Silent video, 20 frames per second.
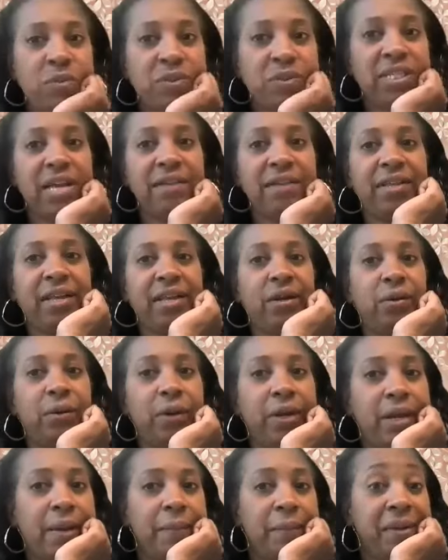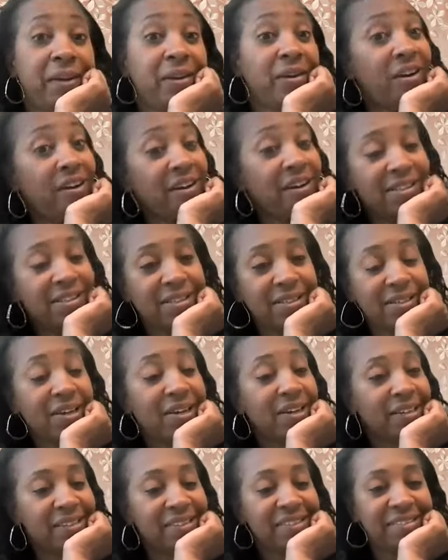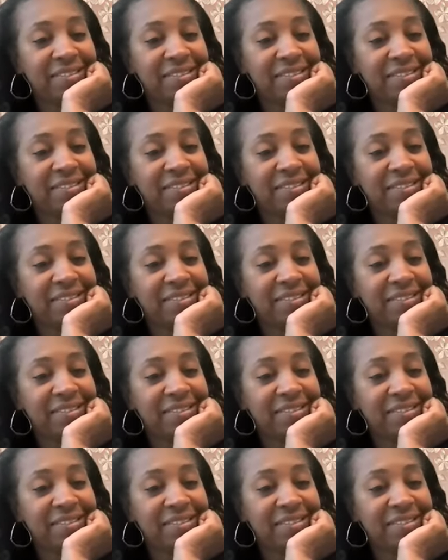was life like growing up in Arkansas?